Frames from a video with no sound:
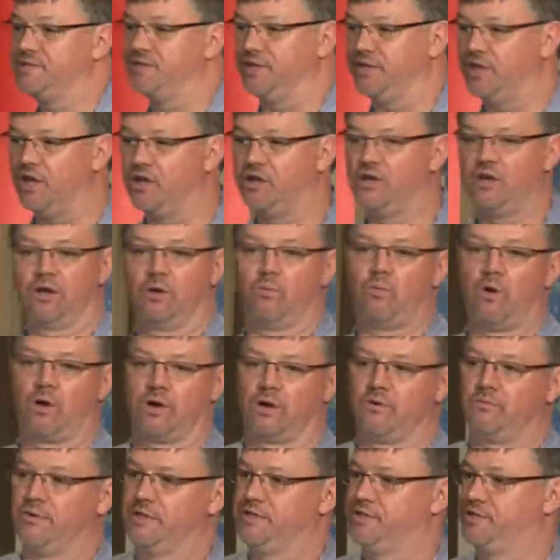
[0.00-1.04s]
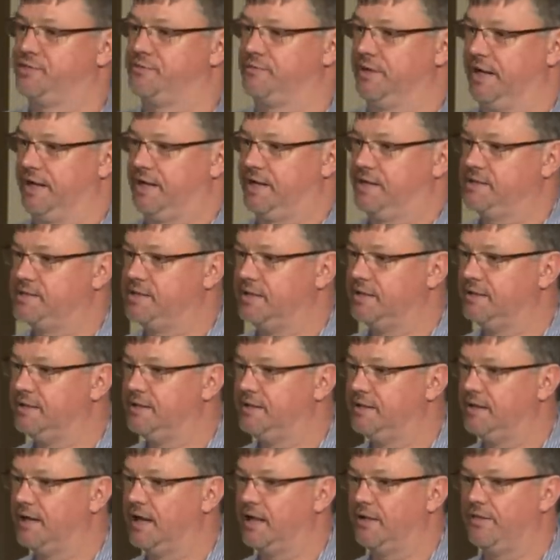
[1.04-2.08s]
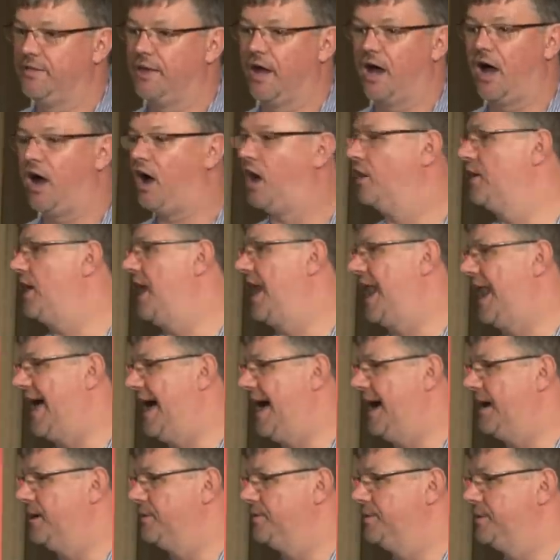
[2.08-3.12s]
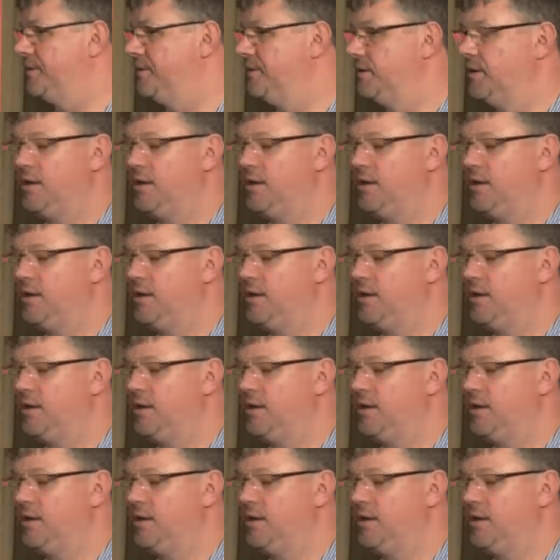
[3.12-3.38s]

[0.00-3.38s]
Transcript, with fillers: that you're going to want to restrict that aren't allowed.